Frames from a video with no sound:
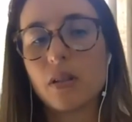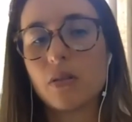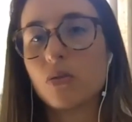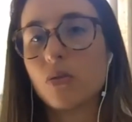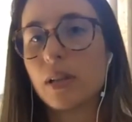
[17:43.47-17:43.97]

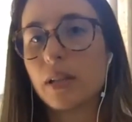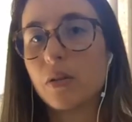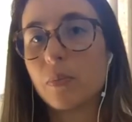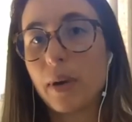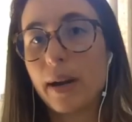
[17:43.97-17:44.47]
do a
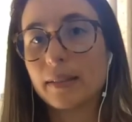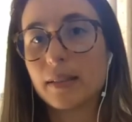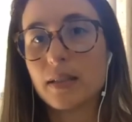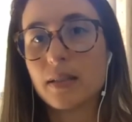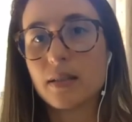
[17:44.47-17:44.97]
little
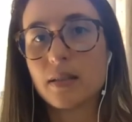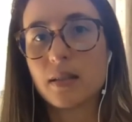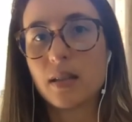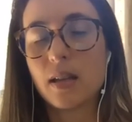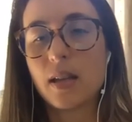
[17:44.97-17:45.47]
practice
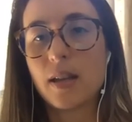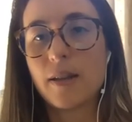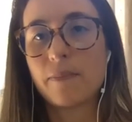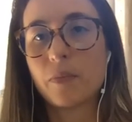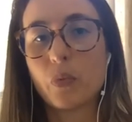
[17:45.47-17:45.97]

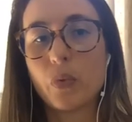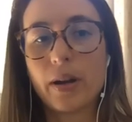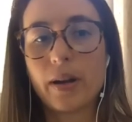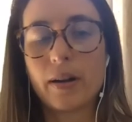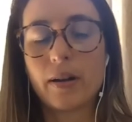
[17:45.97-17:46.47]

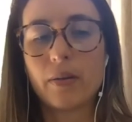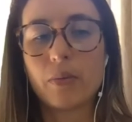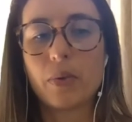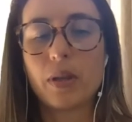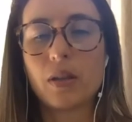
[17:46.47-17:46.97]
where
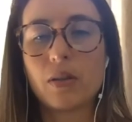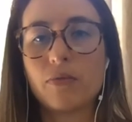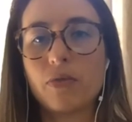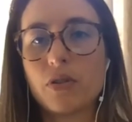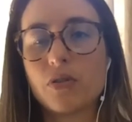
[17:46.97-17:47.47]
we can
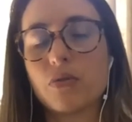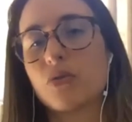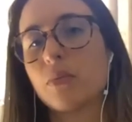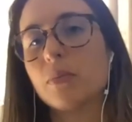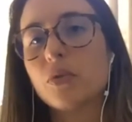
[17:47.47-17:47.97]
first do
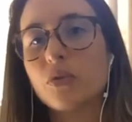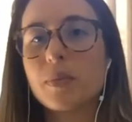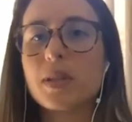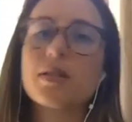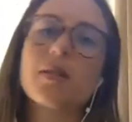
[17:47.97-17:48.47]
some movements.